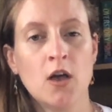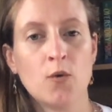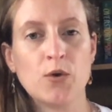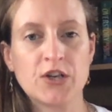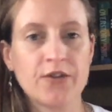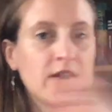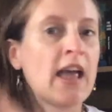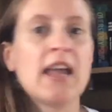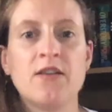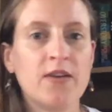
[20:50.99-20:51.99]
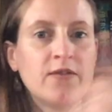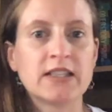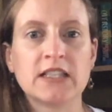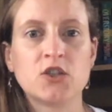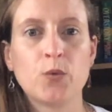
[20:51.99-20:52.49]
which, given the hay fever
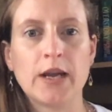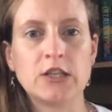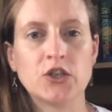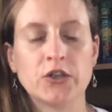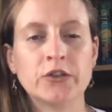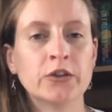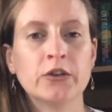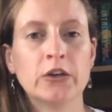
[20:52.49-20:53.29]
situation,